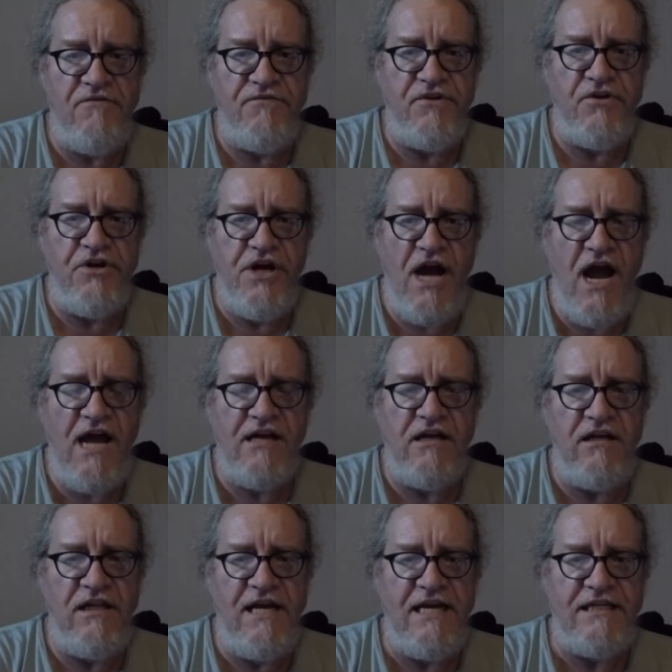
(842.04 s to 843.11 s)
they're not
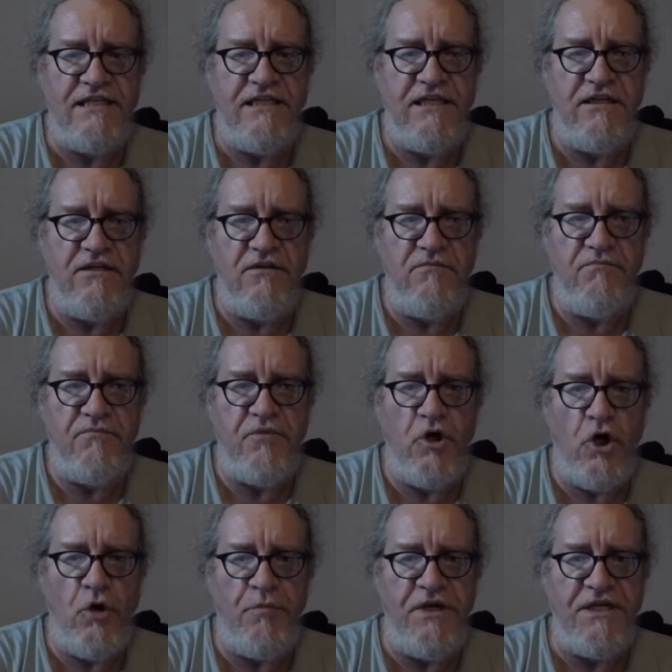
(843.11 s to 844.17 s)
collecting
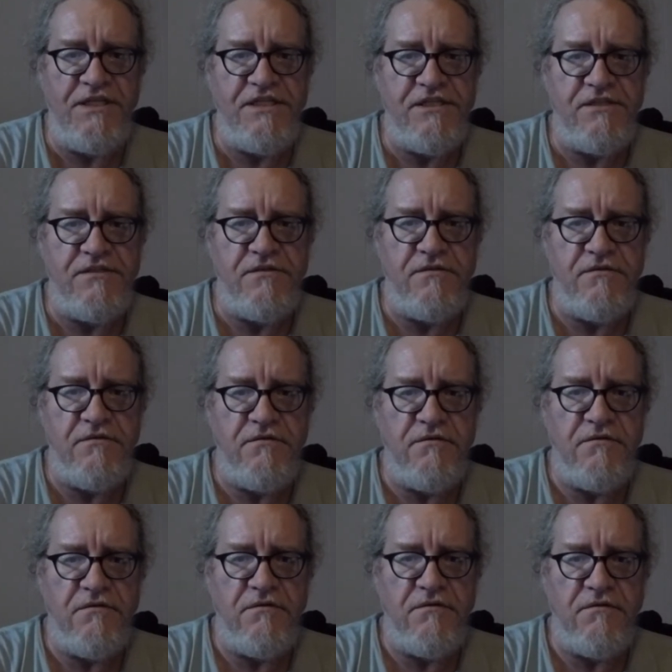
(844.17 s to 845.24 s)
permits
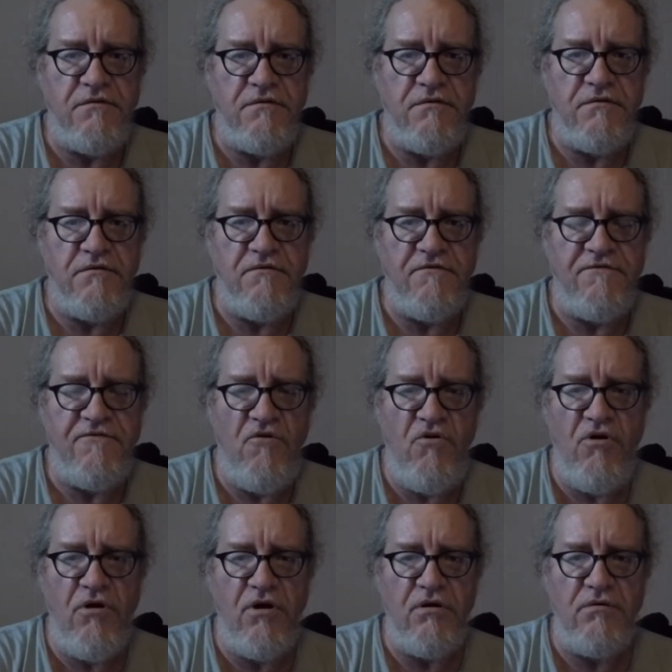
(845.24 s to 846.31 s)

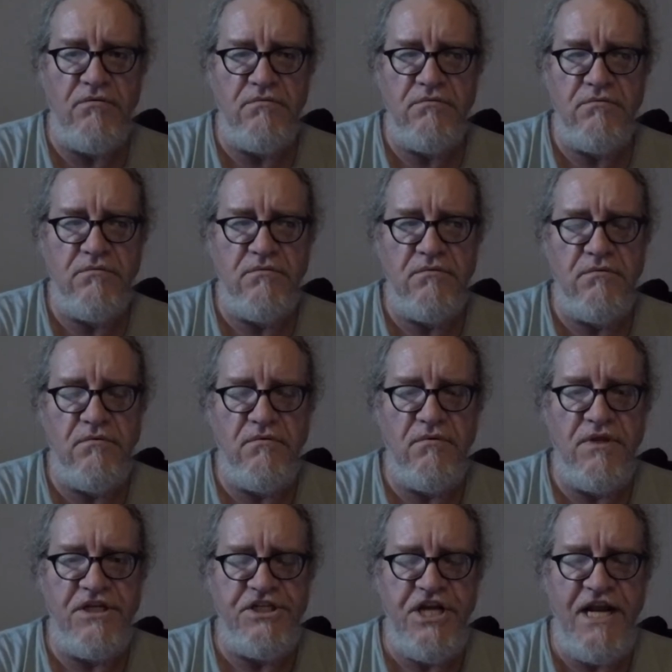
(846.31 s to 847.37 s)
for
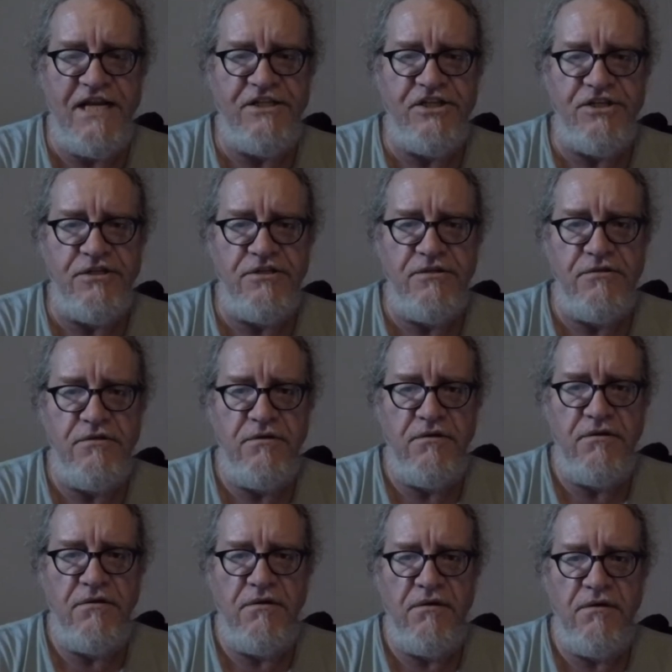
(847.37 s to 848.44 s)
the changes.
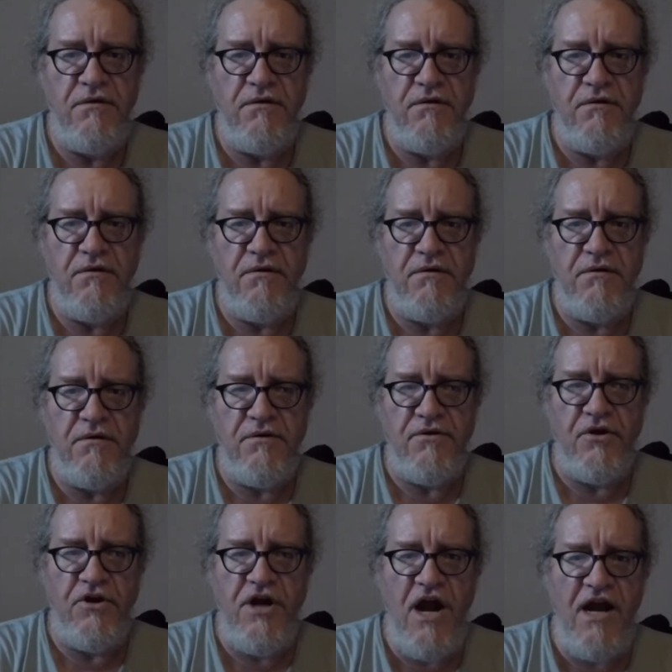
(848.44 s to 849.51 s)

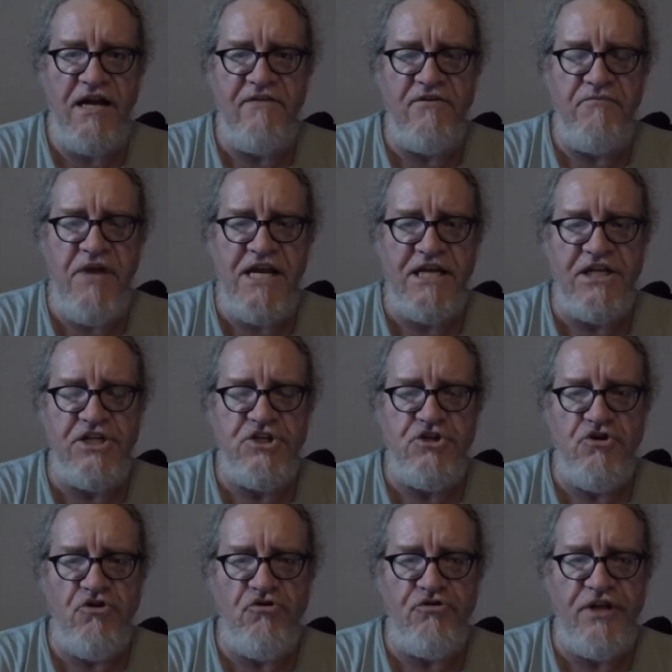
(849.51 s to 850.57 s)
They're not even making
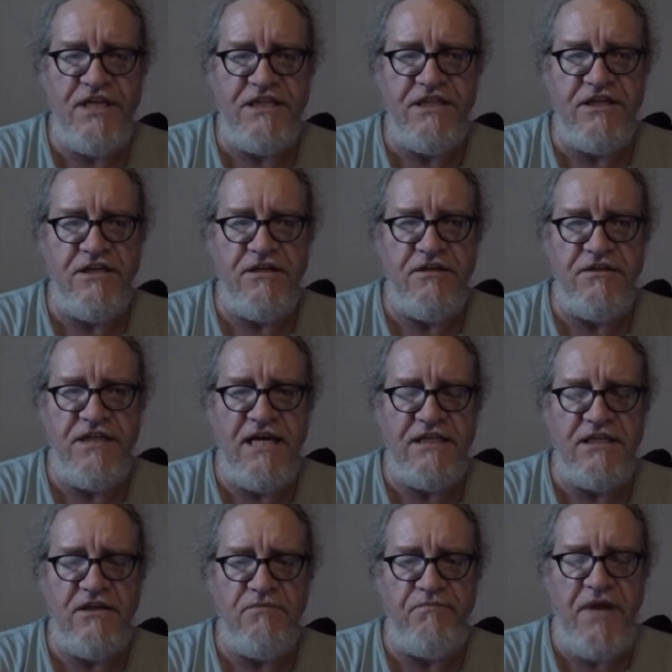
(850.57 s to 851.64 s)
sure that
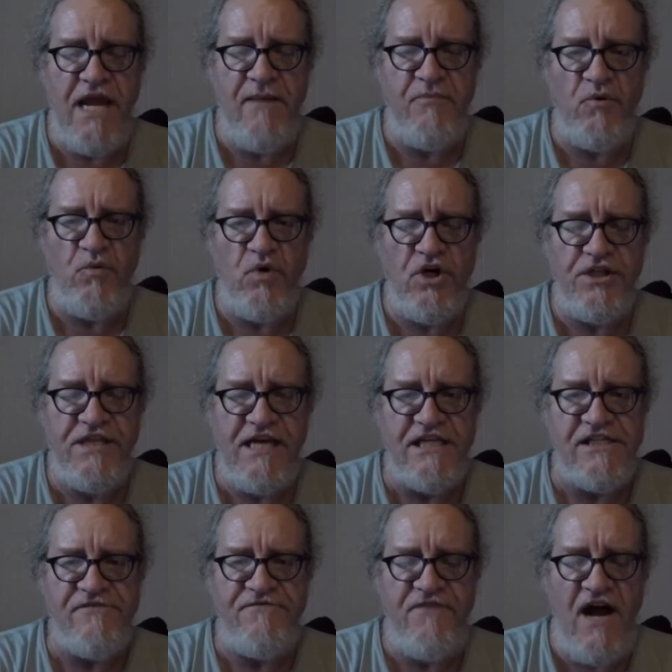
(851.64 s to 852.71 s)
the paperwork that
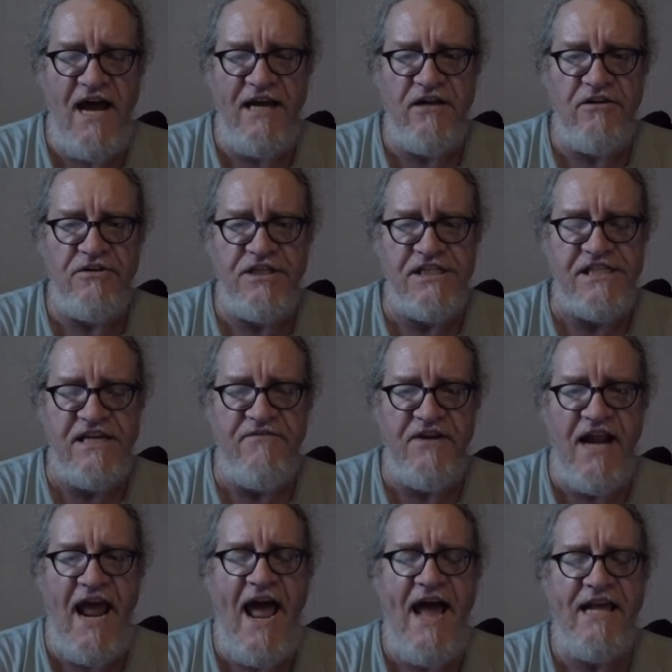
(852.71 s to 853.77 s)
is filed is even
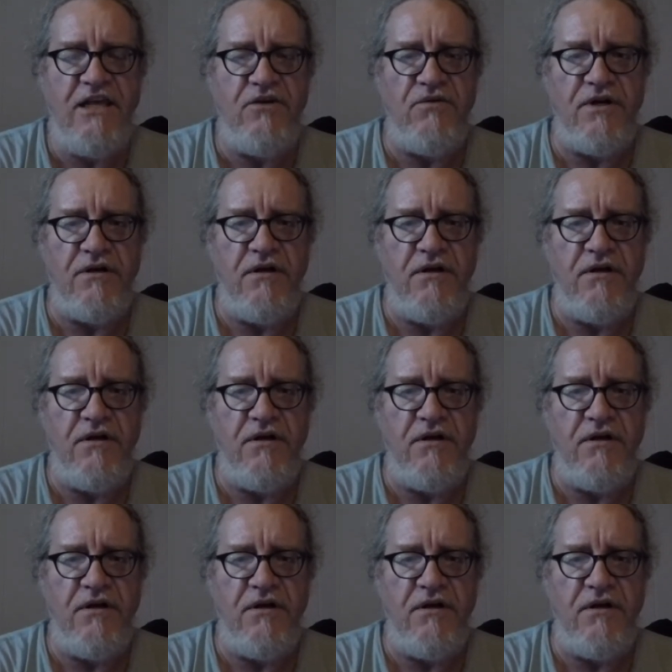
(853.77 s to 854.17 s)
accurate.